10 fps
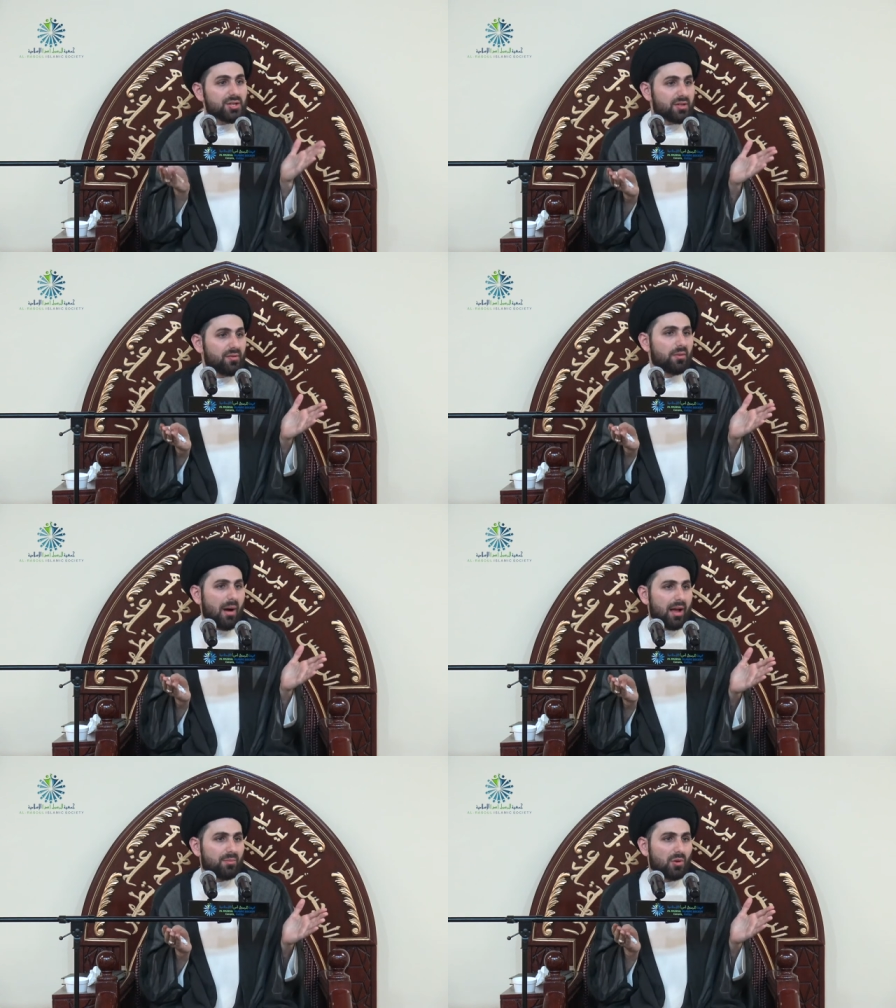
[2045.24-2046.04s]
of the
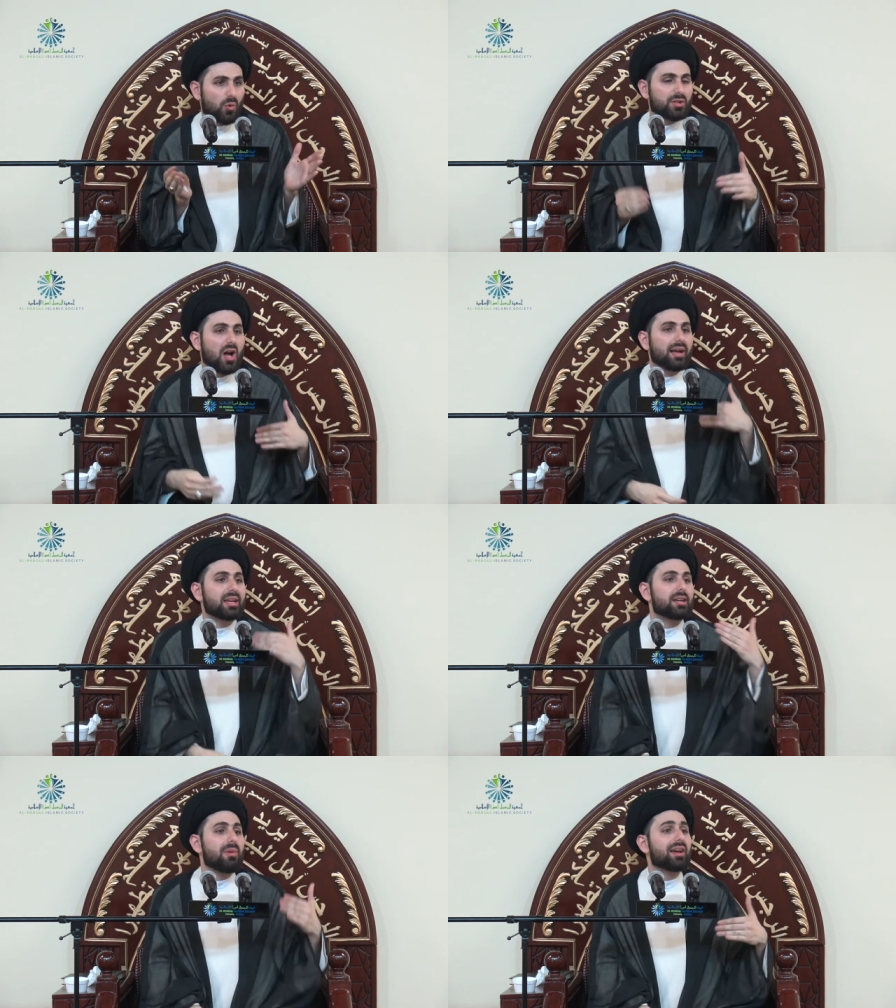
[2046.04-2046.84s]
Bible, we're
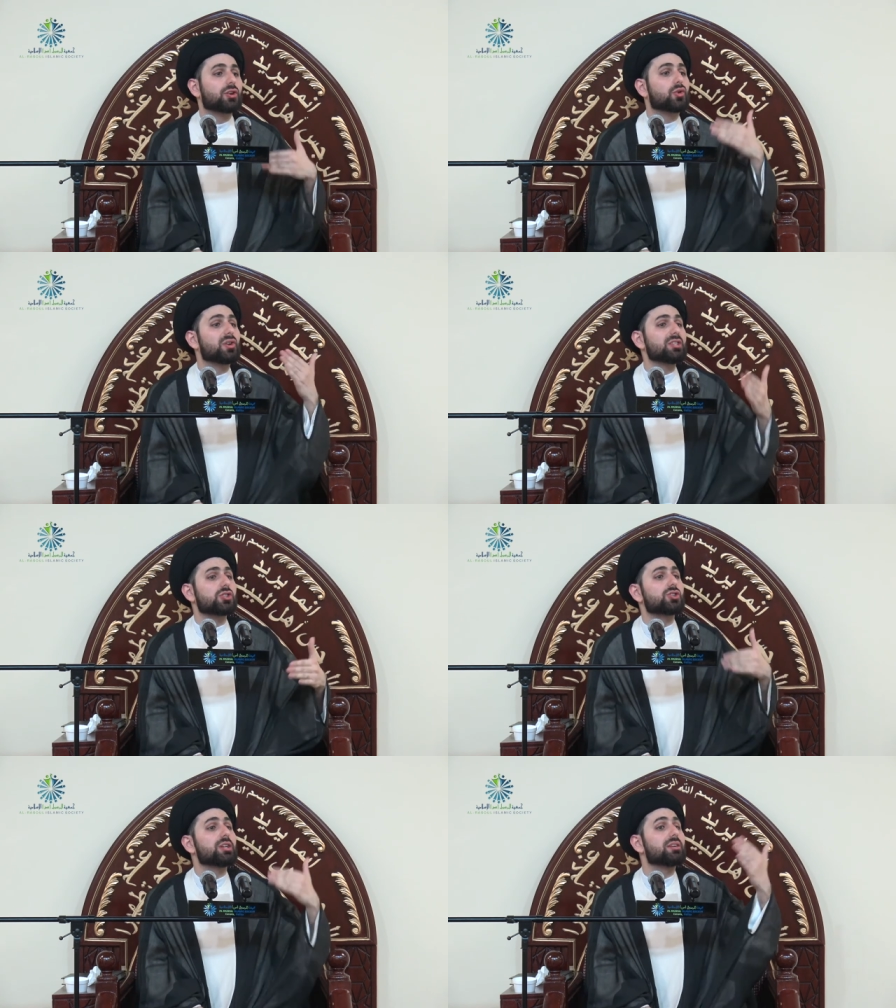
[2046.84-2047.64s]
talking about
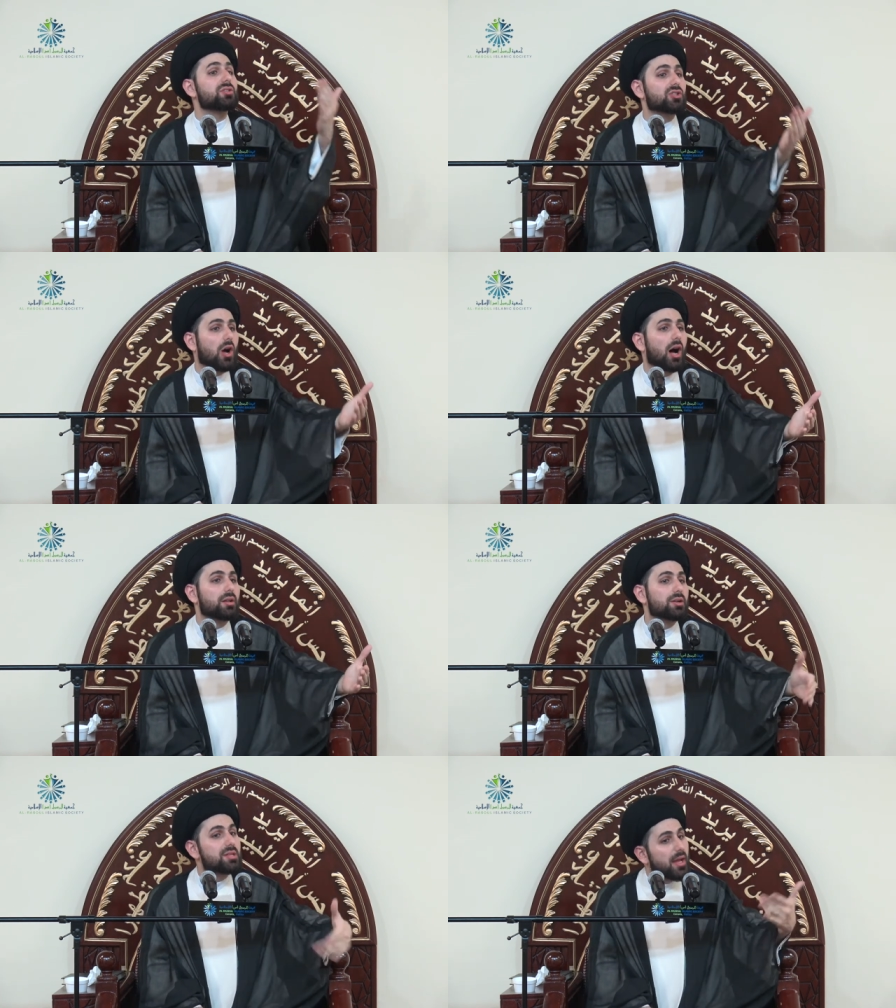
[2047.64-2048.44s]
Christian
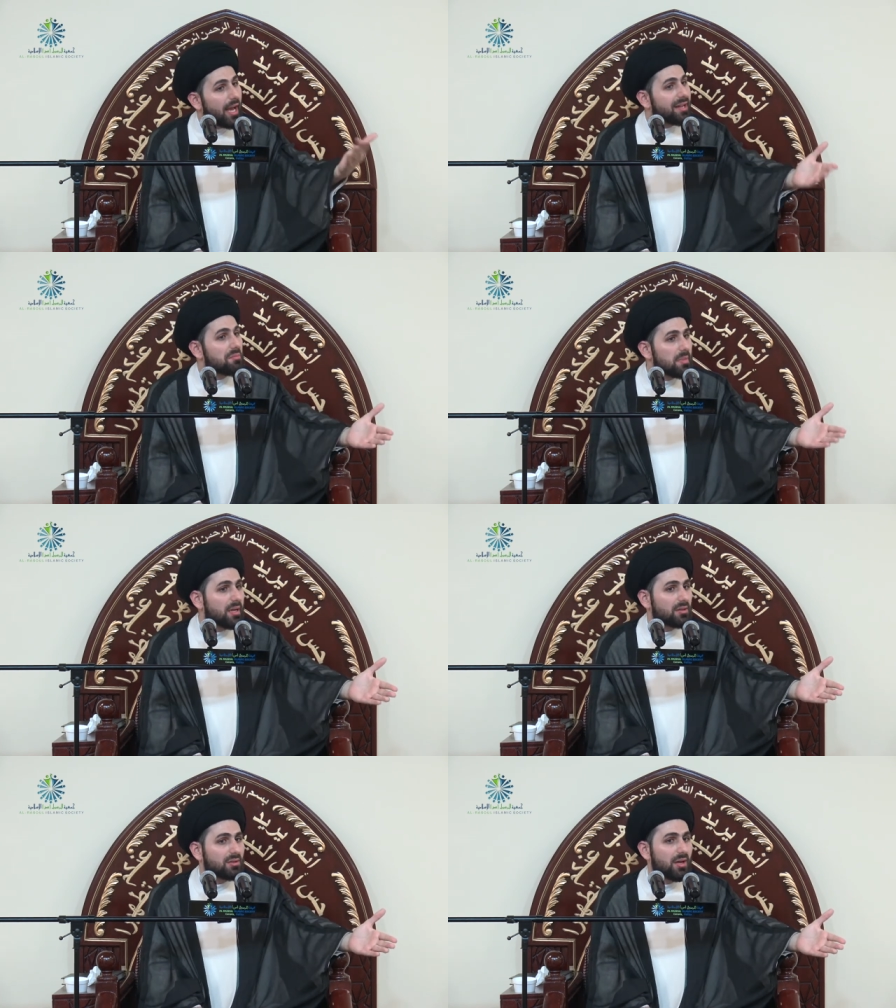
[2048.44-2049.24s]
scholars, they
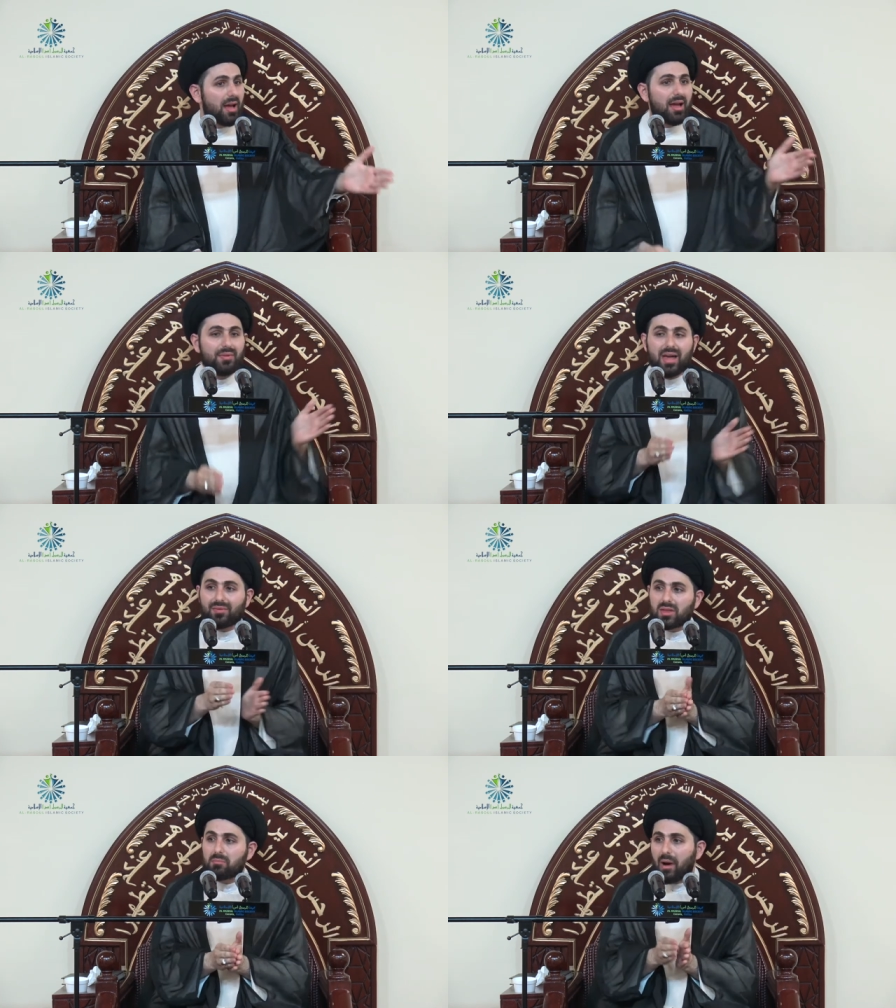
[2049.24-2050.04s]
admit
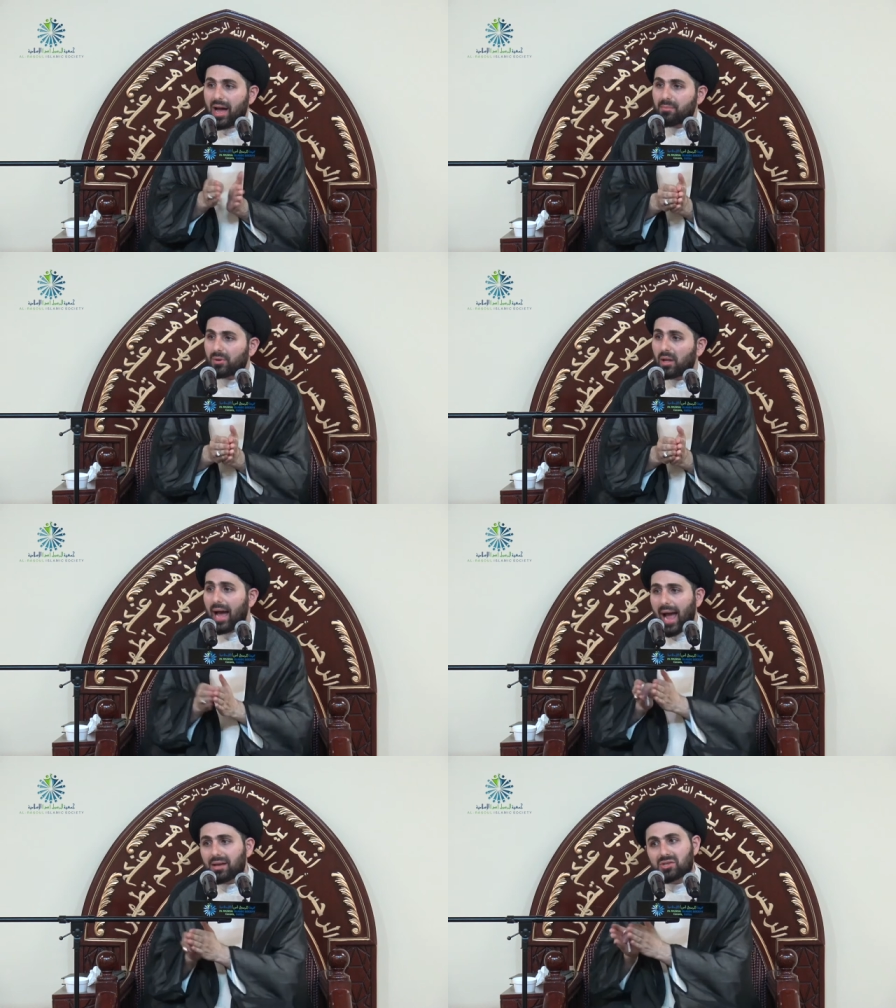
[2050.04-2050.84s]
that the Bible
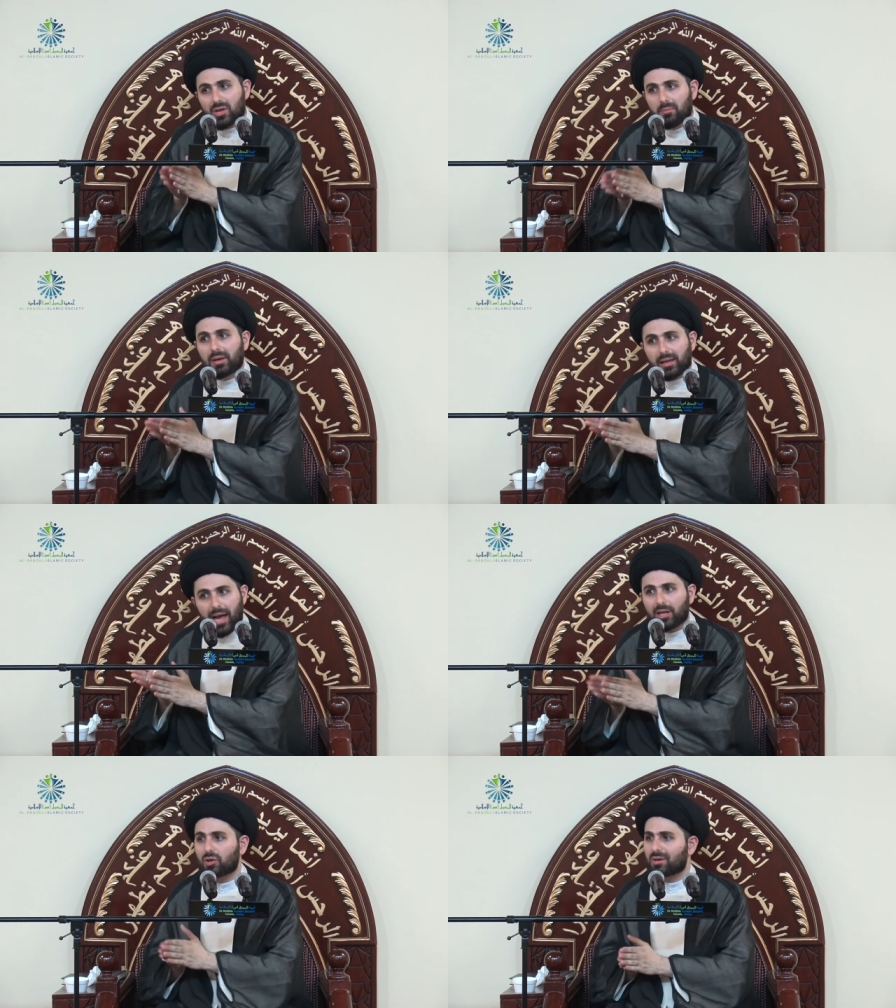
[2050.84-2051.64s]
has some
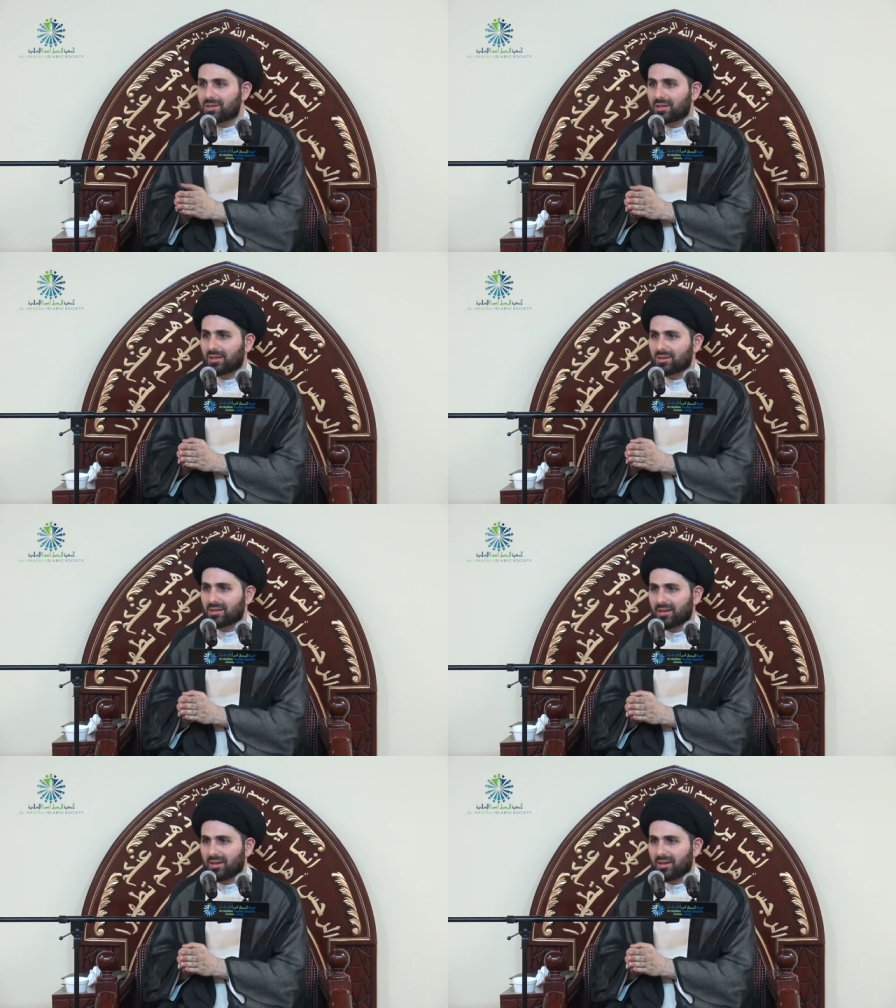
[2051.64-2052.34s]
inaccuracies.